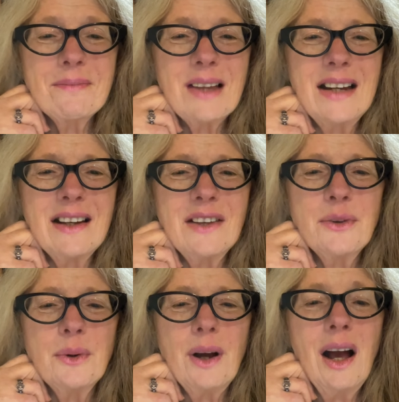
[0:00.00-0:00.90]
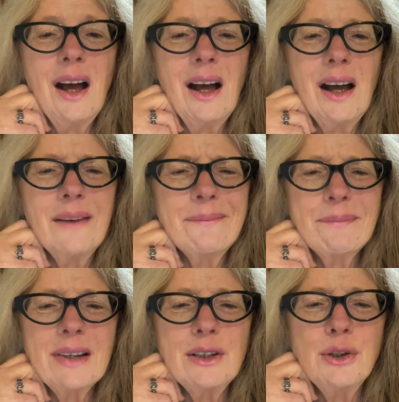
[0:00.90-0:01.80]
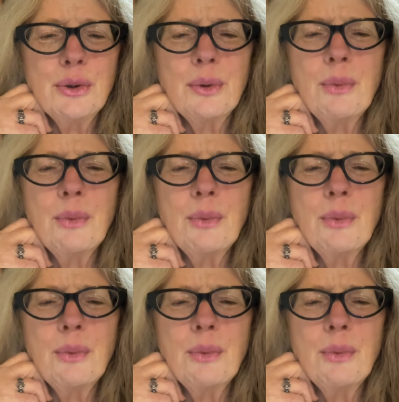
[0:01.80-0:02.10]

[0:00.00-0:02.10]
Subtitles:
And I thought, look,